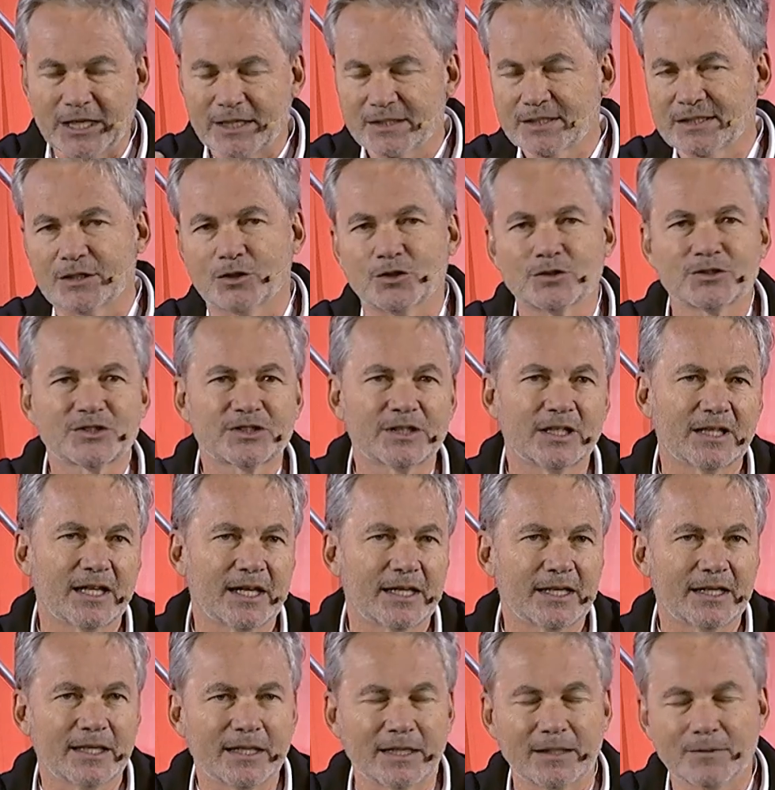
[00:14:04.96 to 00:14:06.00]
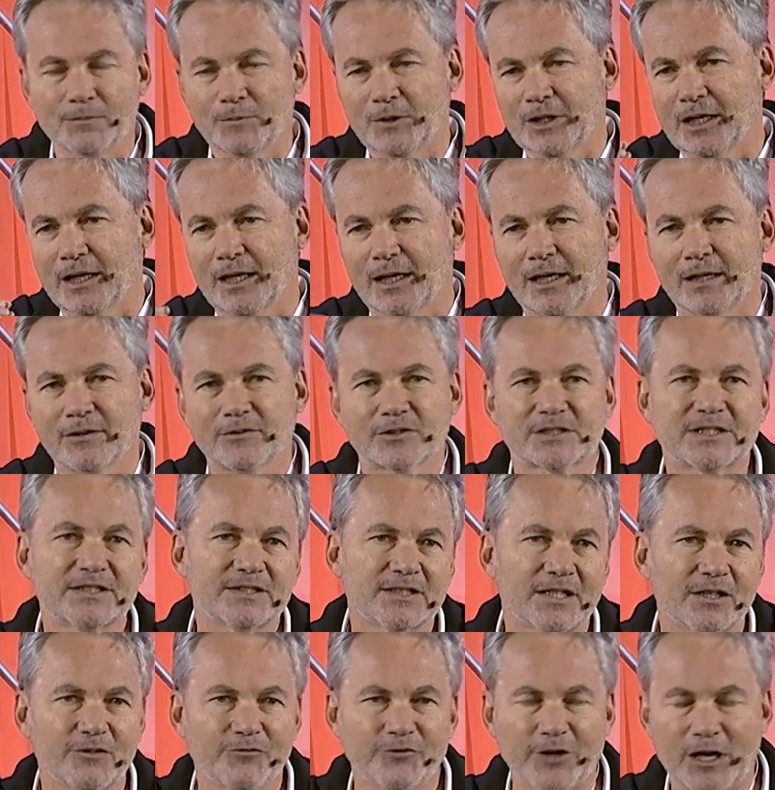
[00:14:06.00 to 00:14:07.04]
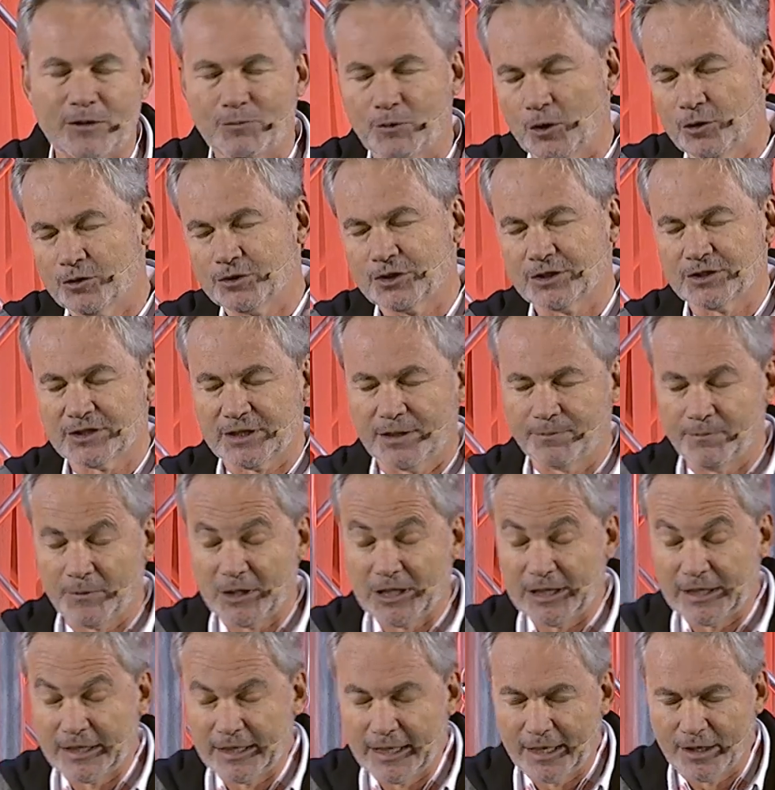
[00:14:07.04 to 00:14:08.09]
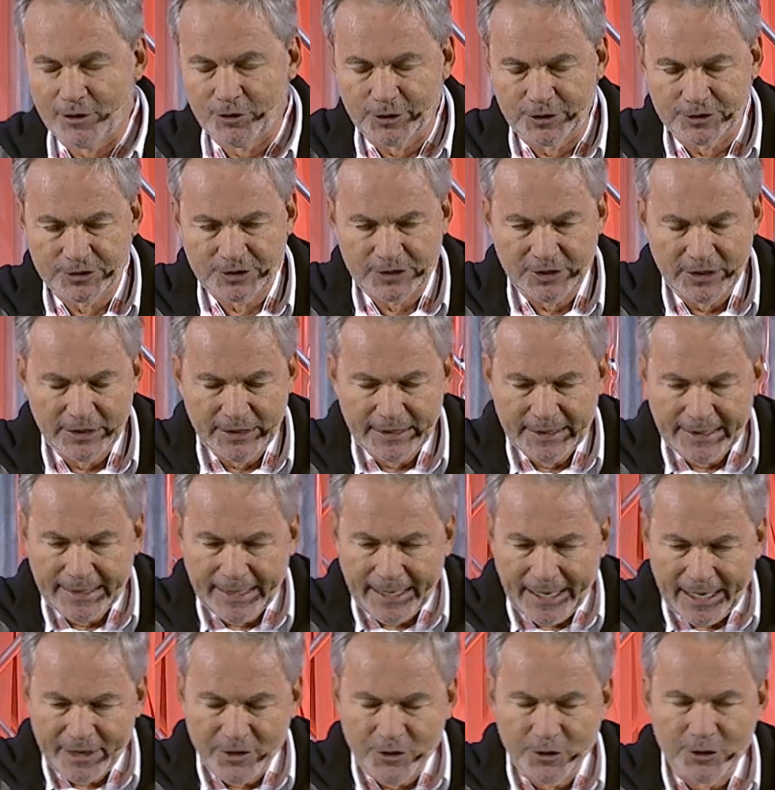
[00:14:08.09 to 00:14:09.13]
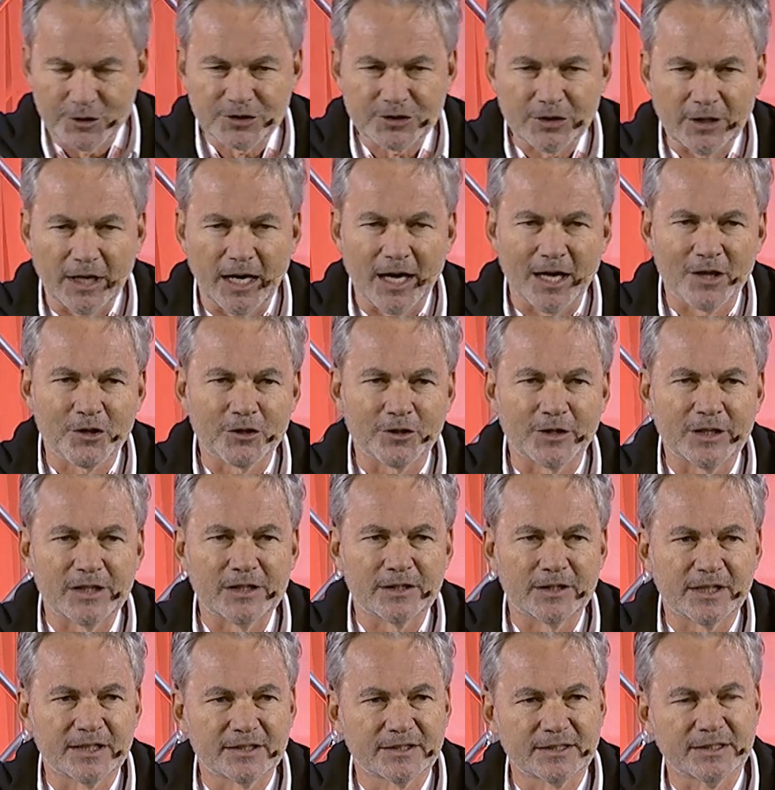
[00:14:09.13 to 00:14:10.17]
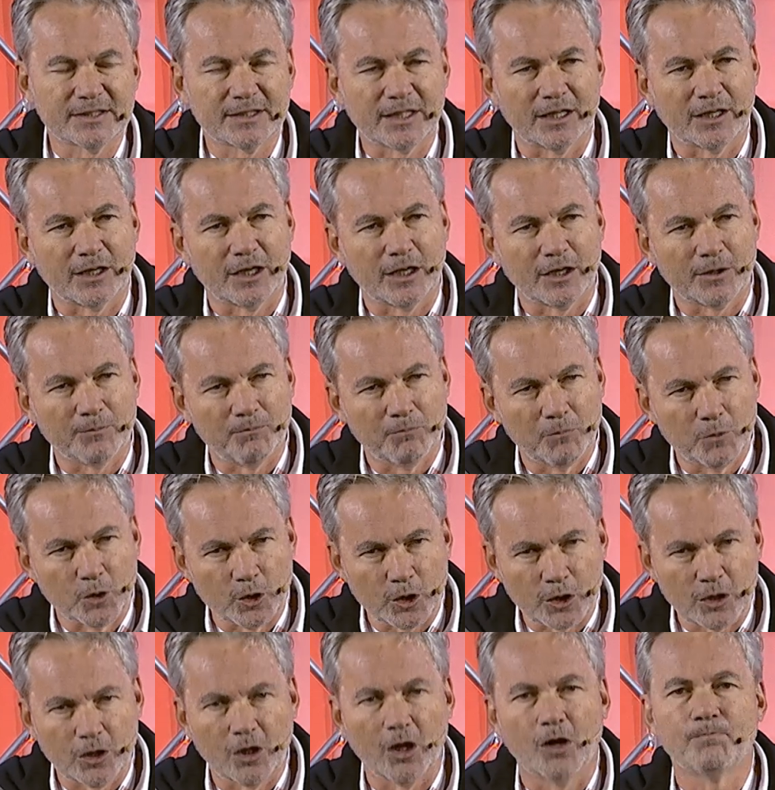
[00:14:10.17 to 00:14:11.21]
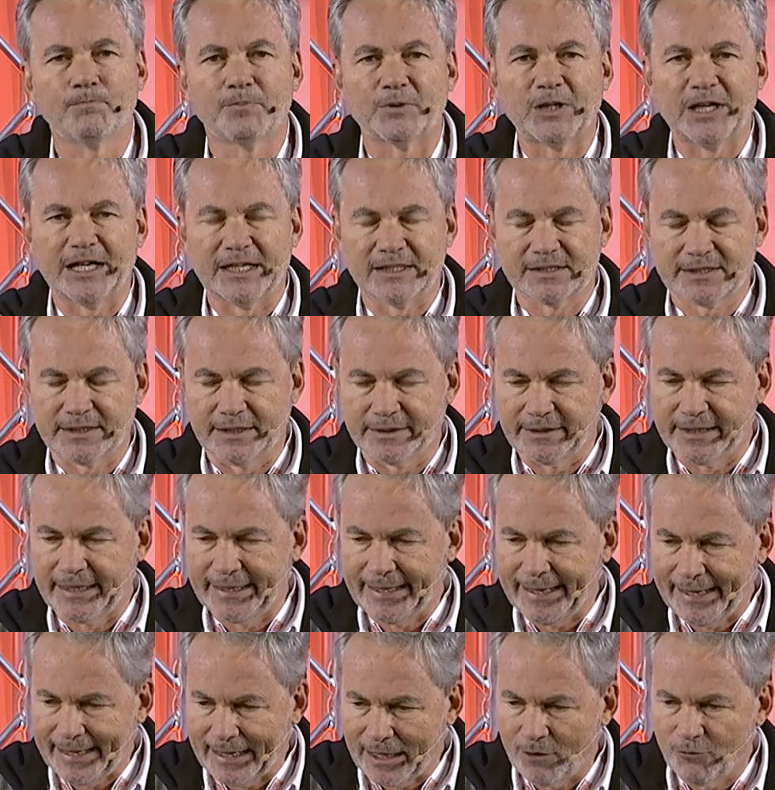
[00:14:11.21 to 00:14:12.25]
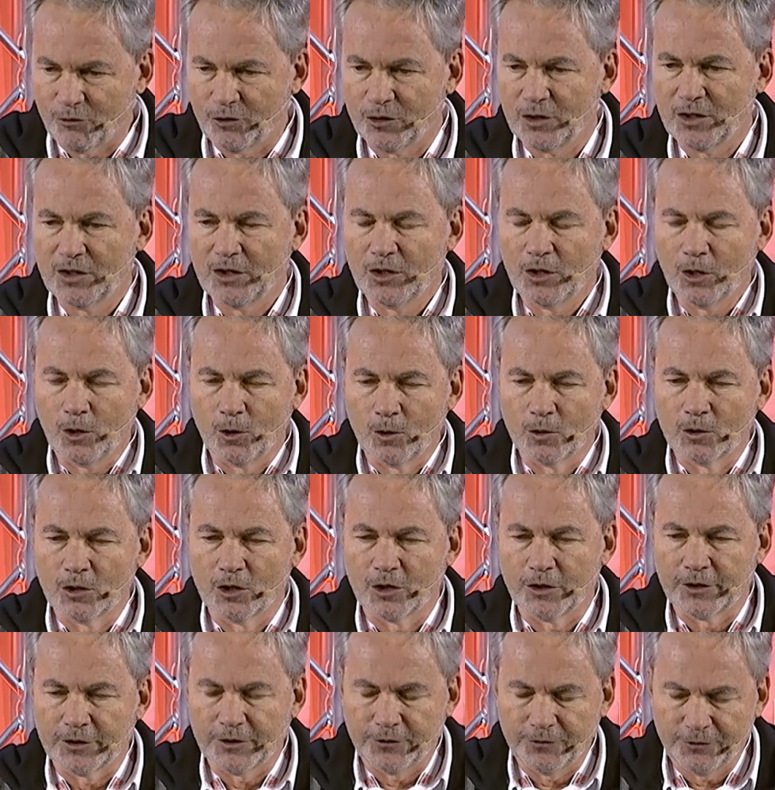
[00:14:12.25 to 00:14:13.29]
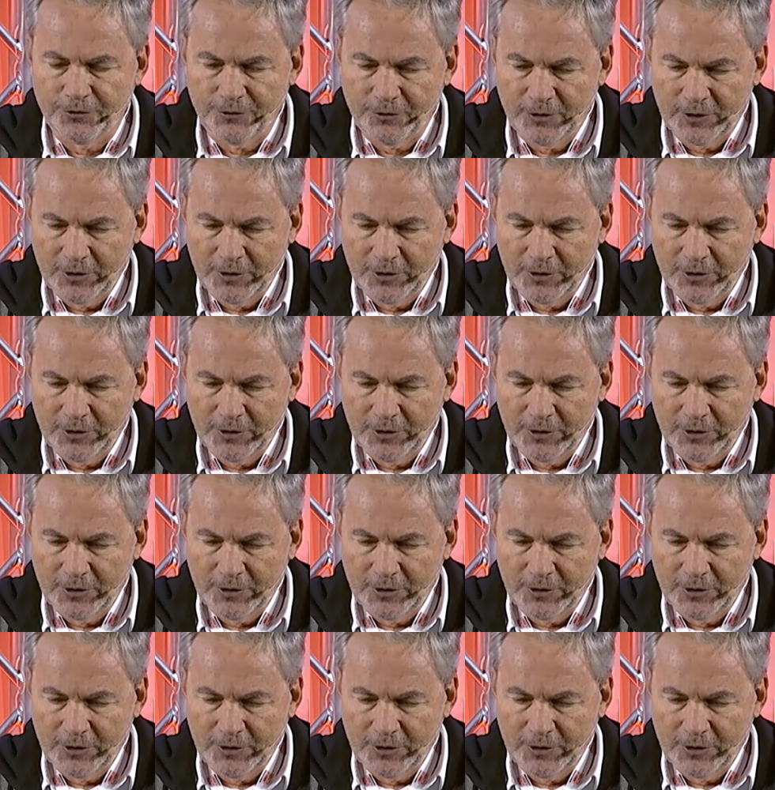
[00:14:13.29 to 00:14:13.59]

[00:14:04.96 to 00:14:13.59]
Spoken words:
sickle cell anemia, cystic fibrosis, and many others. And there's other illnesses that are more complex and that have a lot of